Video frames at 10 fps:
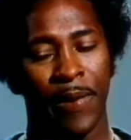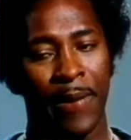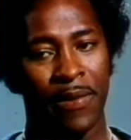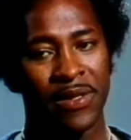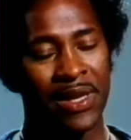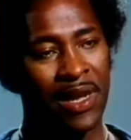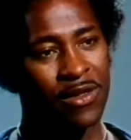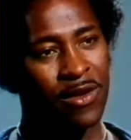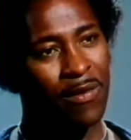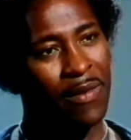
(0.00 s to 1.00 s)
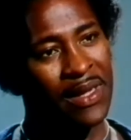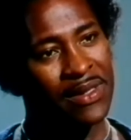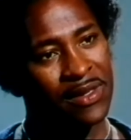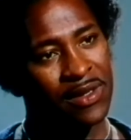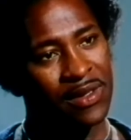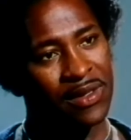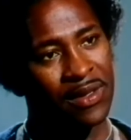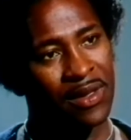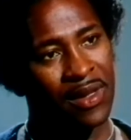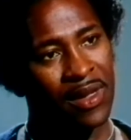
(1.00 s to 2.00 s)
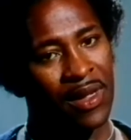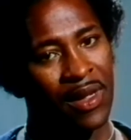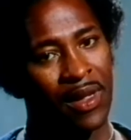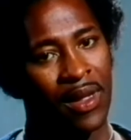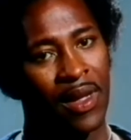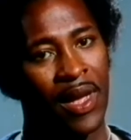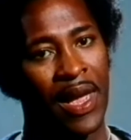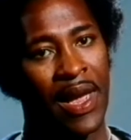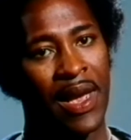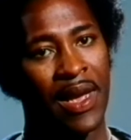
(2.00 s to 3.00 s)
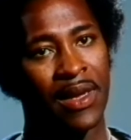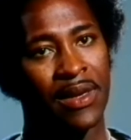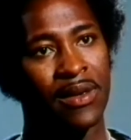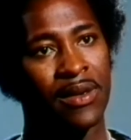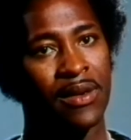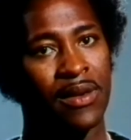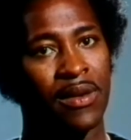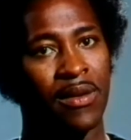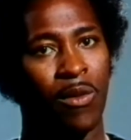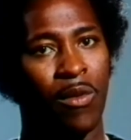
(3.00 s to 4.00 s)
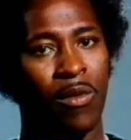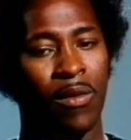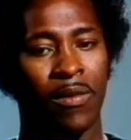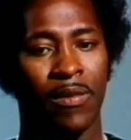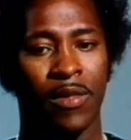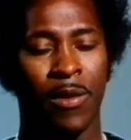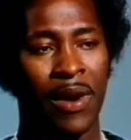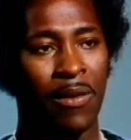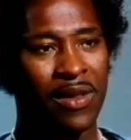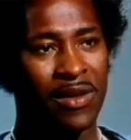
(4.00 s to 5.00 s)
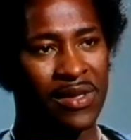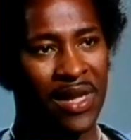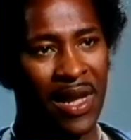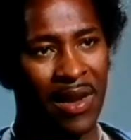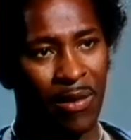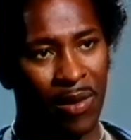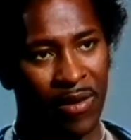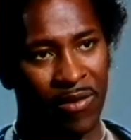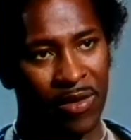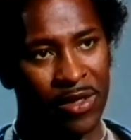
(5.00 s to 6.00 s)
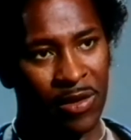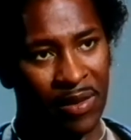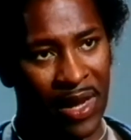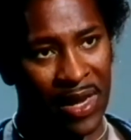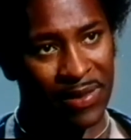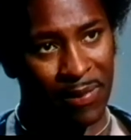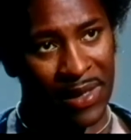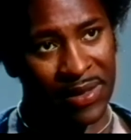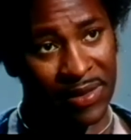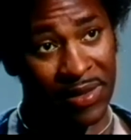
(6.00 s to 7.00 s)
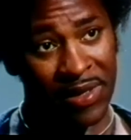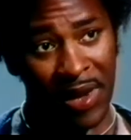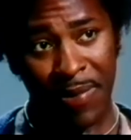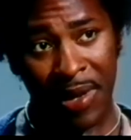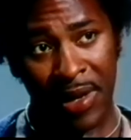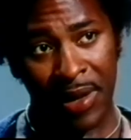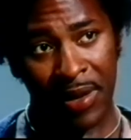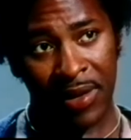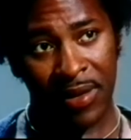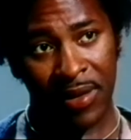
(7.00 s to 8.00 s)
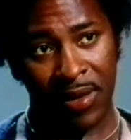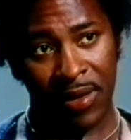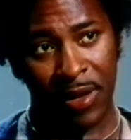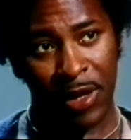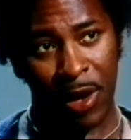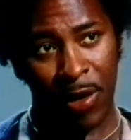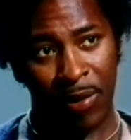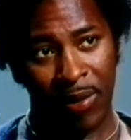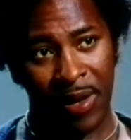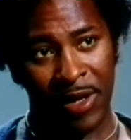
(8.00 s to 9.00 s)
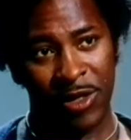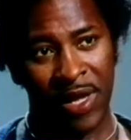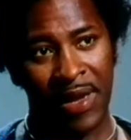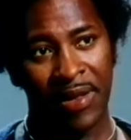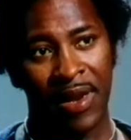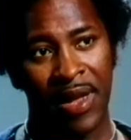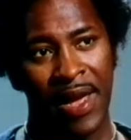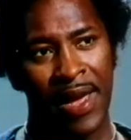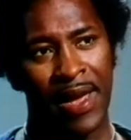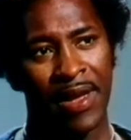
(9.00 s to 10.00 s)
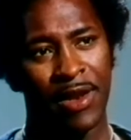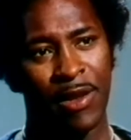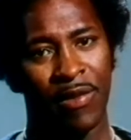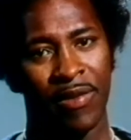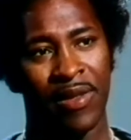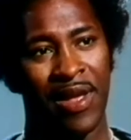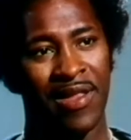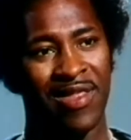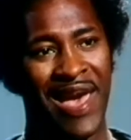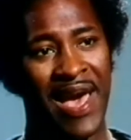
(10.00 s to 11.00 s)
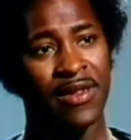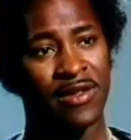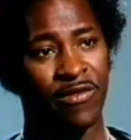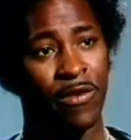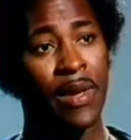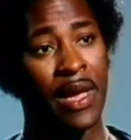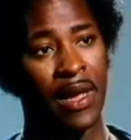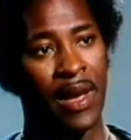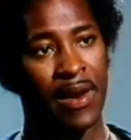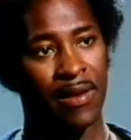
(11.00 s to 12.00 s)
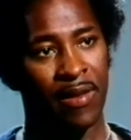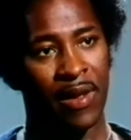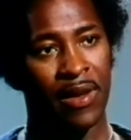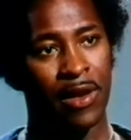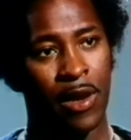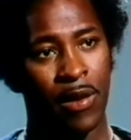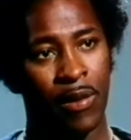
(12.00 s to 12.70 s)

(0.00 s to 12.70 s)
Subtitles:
people send out certain messages. And no matter what they're saying or whatever, there's certain kinds of messages that I'm getting, It's saying that, hey, that isn't for me kind of thing,